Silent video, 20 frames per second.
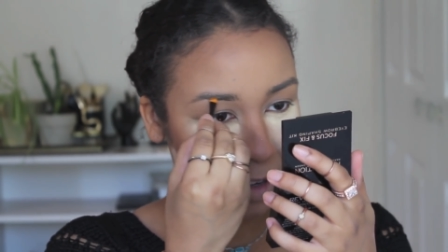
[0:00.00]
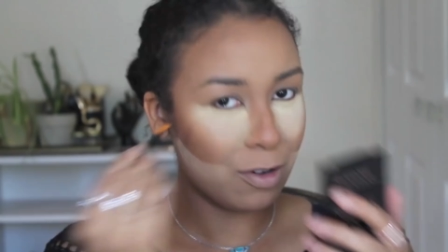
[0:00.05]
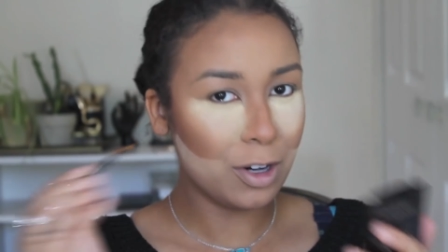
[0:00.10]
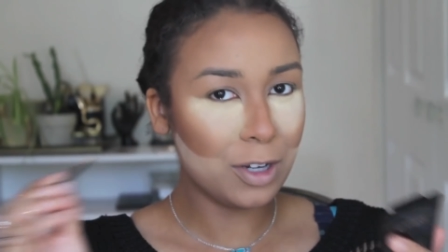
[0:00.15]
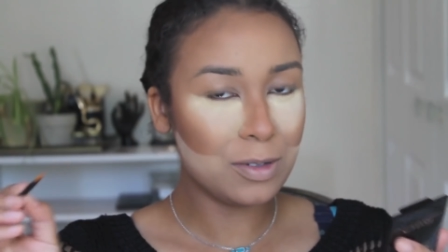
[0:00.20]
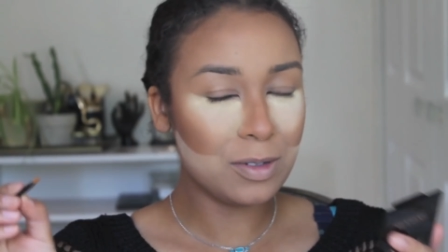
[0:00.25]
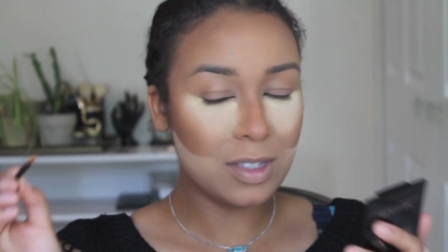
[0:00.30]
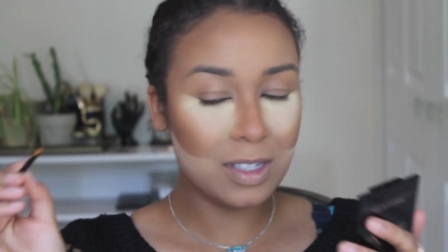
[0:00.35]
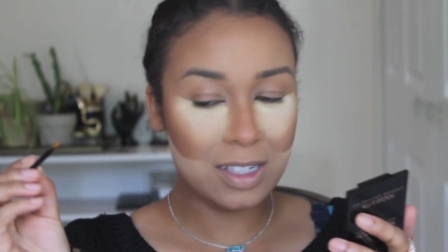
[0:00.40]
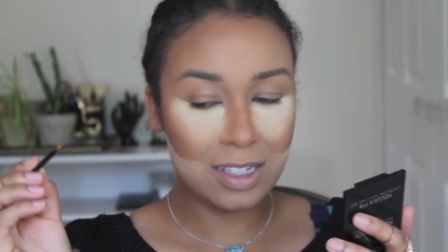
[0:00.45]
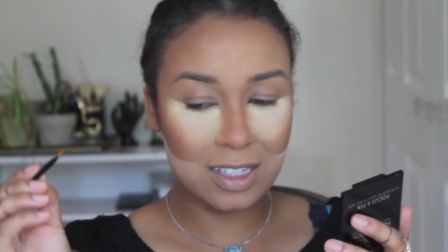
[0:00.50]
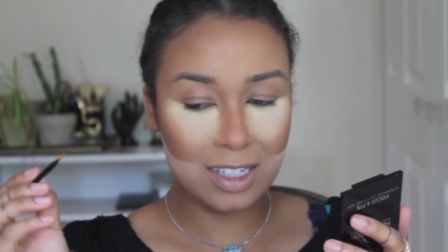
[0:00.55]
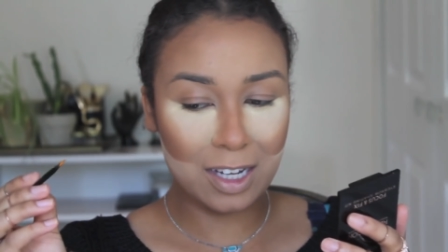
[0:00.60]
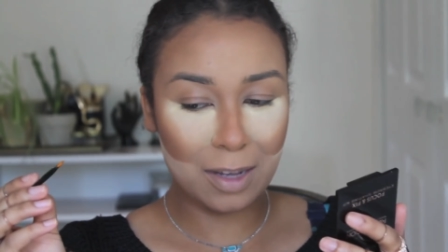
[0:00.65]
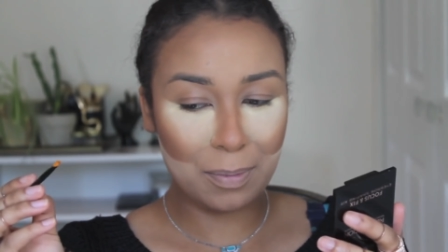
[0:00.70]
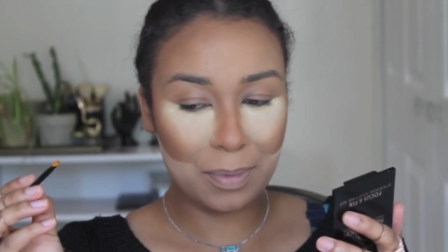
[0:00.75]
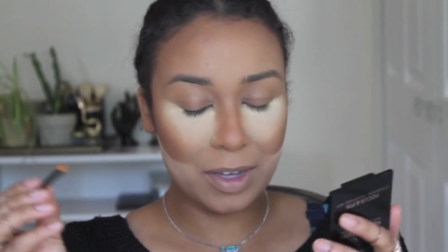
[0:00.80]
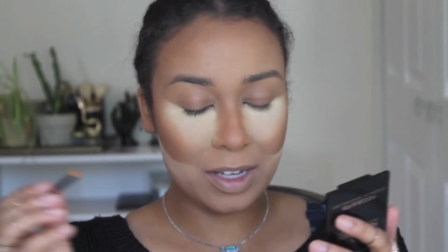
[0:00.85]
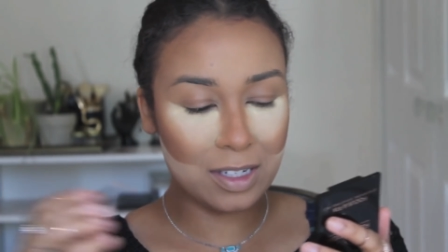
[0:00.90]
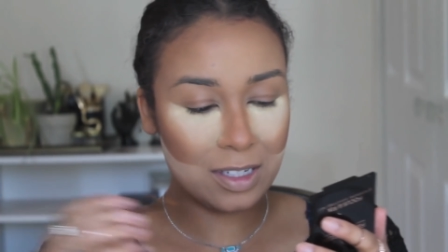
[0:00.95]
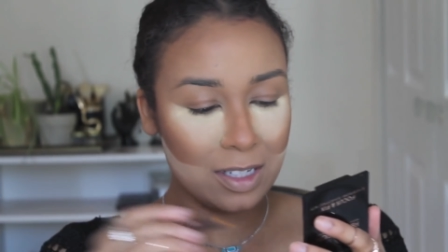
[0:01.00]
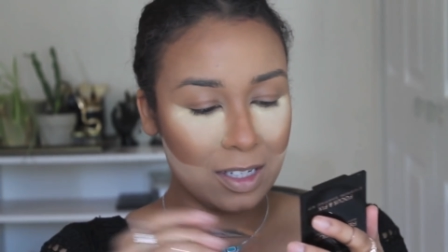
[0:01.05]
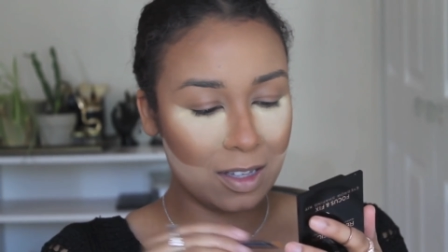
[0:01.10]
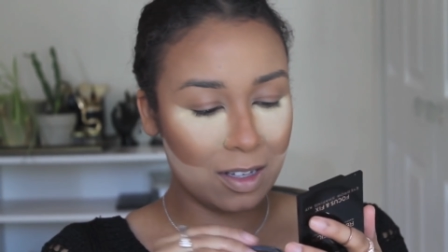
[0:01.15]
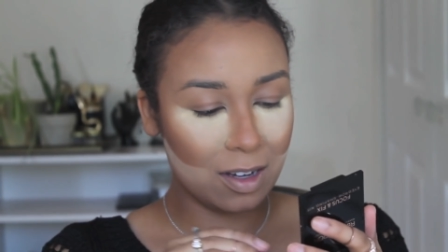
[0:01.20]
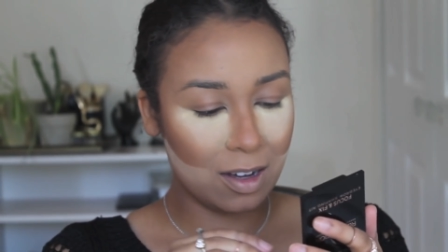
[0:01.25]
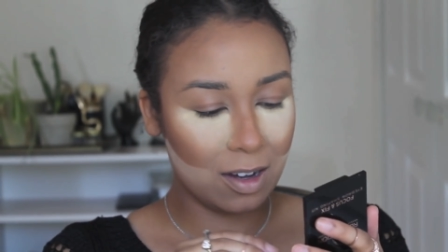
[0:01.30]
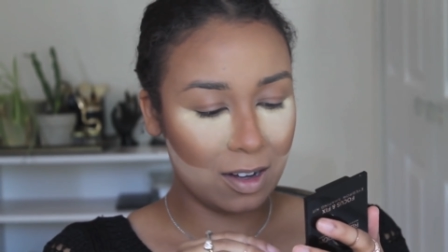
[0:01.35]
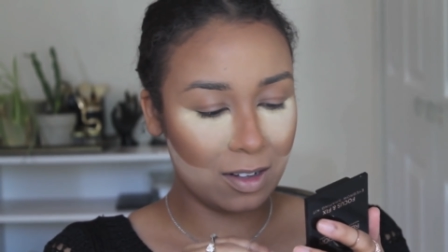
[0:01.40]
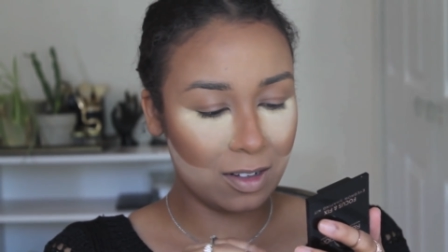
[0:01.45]
Or are you supposed to dip into
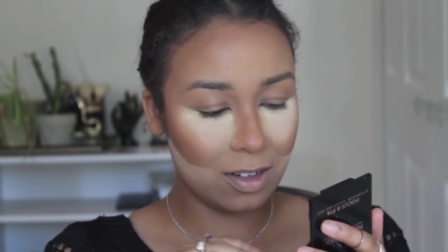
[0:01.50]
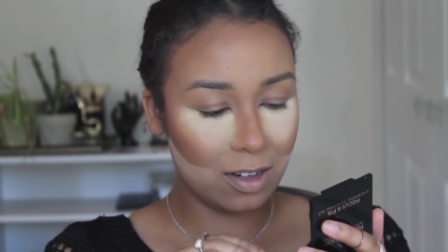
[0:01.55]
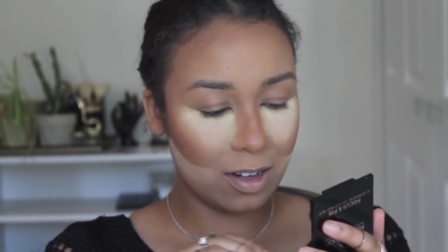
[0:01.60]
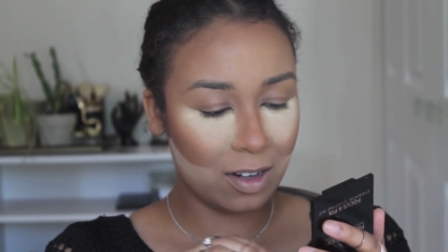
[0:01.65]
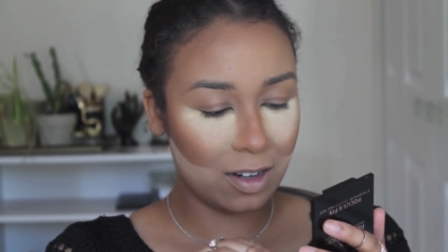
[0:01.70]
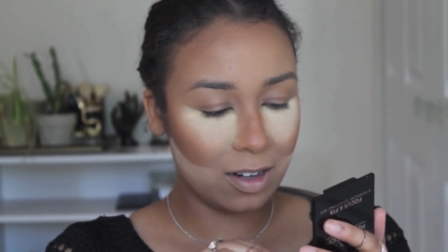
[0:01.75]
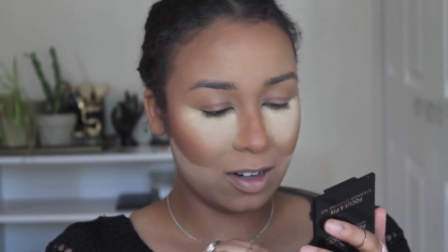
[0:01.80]
the color?